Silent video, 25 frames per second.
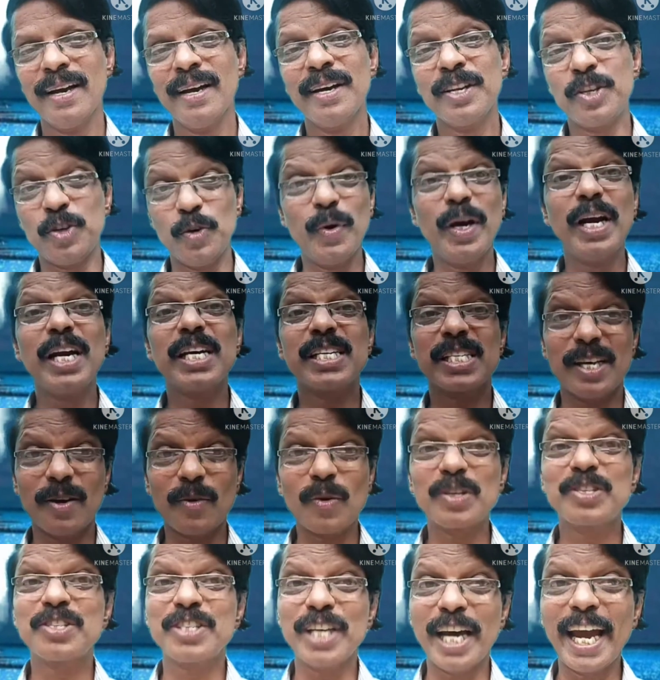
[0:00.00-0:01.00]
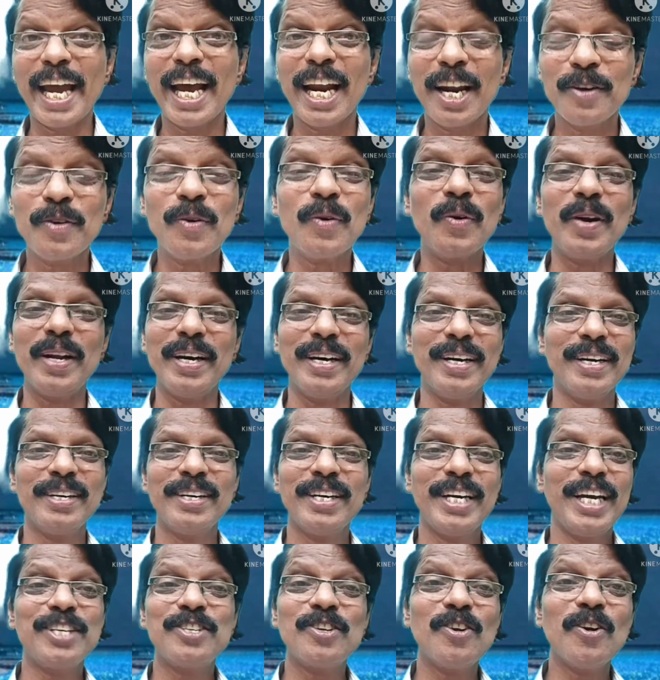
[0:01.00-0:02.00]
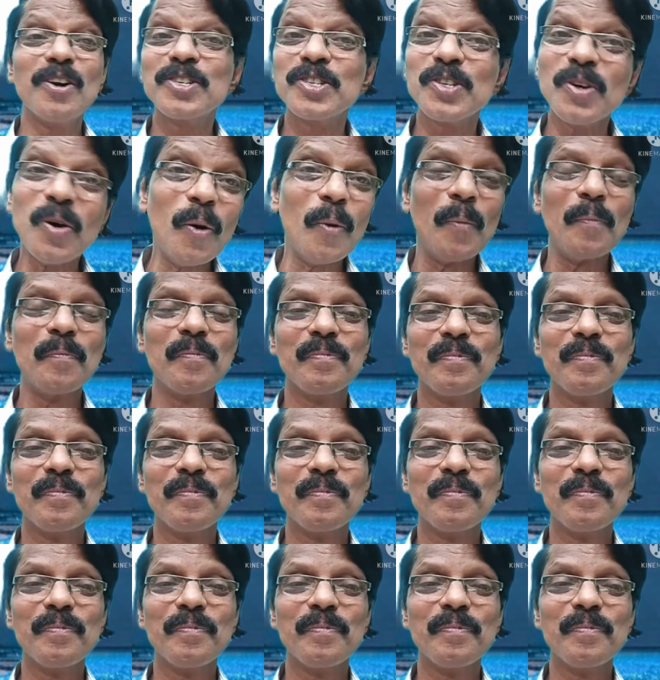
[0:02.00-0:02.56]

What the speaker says: towards our childhood. Is it not so?